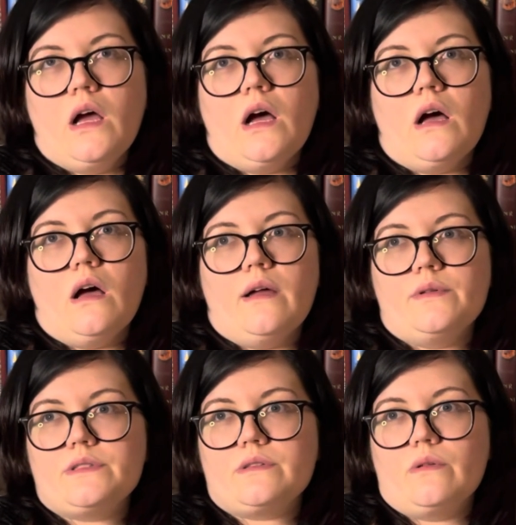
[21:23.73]
It
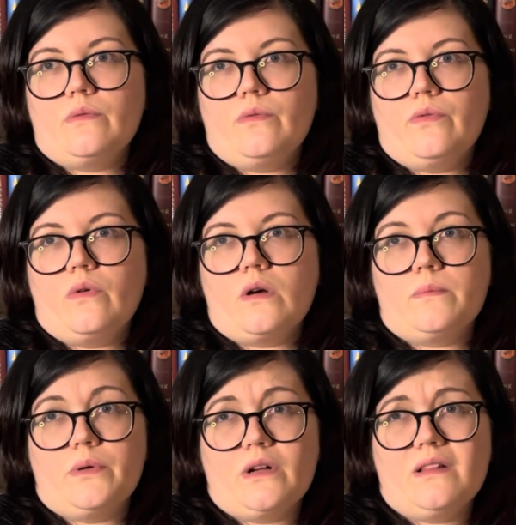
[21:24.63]
was for
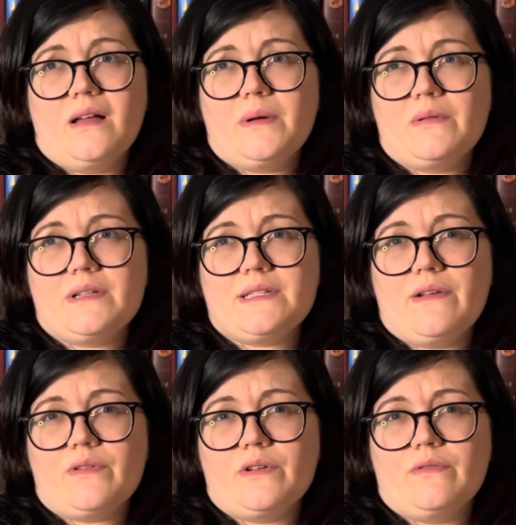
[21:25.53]
book club, I want to say
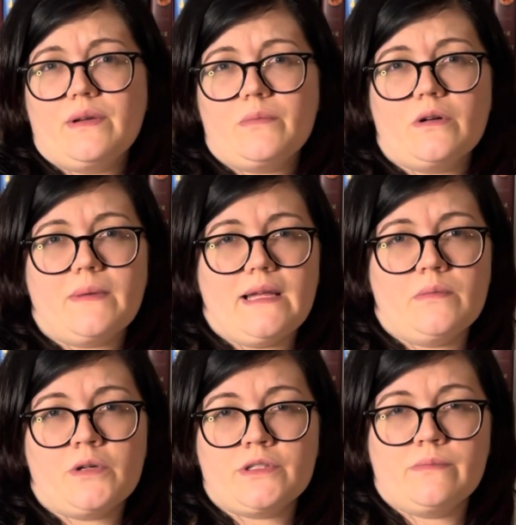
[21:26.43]
for November, my
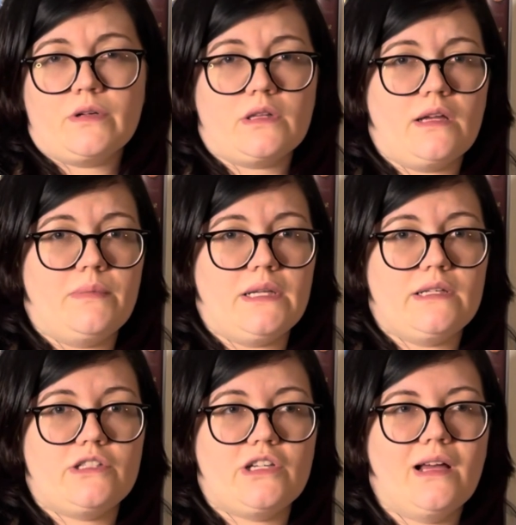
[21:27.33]
in-person book club, and
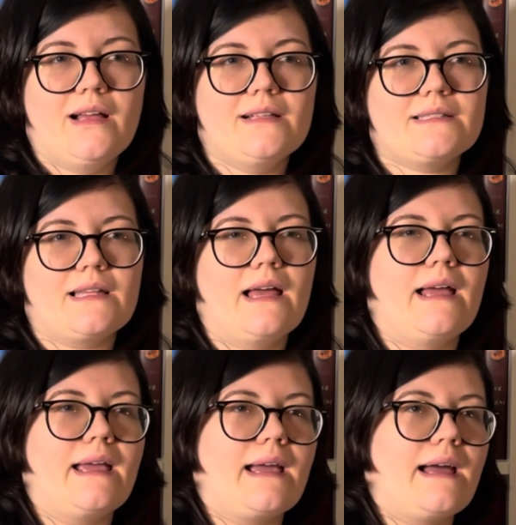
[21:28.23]
it just
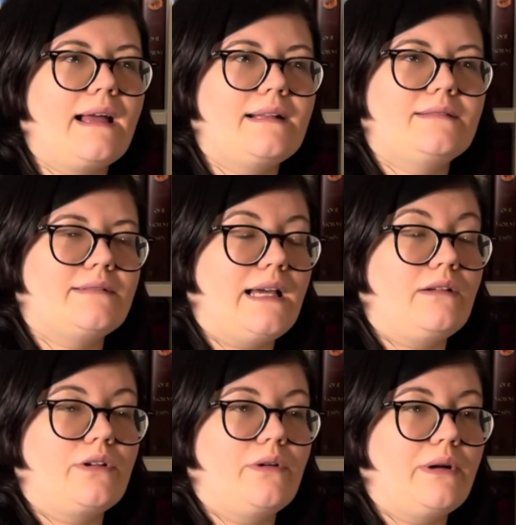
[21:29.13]
like, I
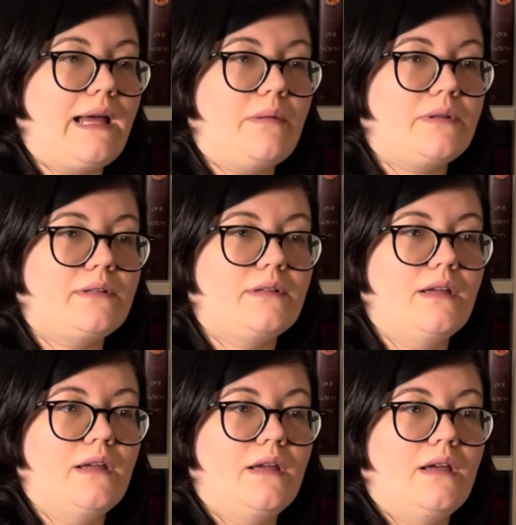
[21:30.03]
don't know what happened.
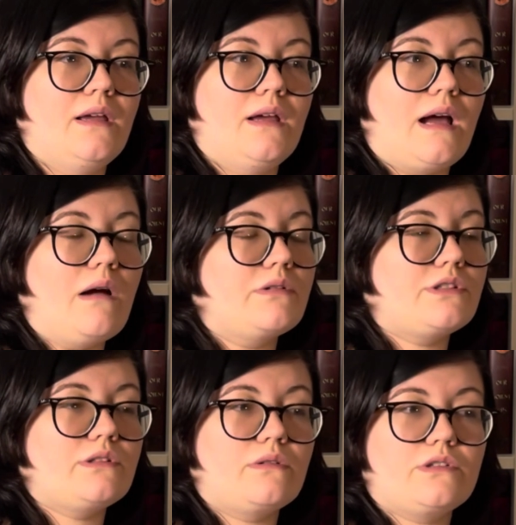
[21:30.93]
I was
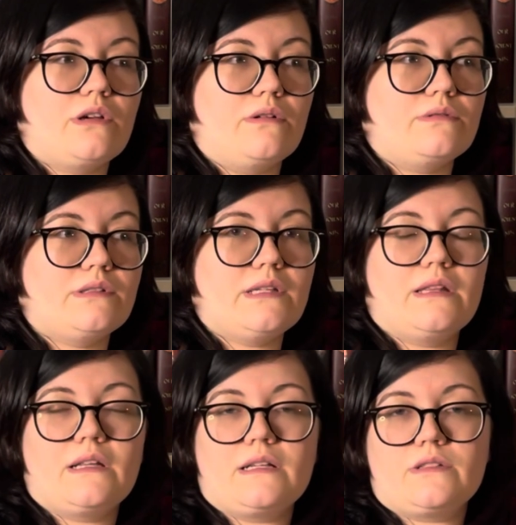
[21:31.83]
so jonesed, and
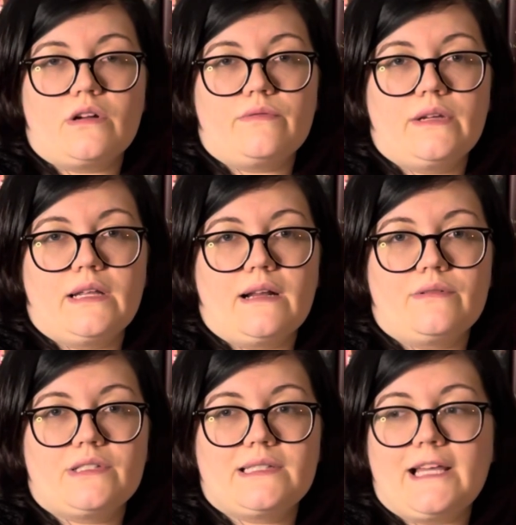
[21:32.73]
then I started reading, and I
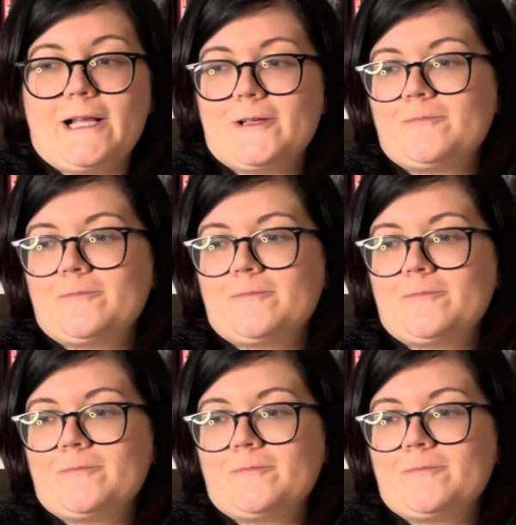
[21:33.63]
was just like,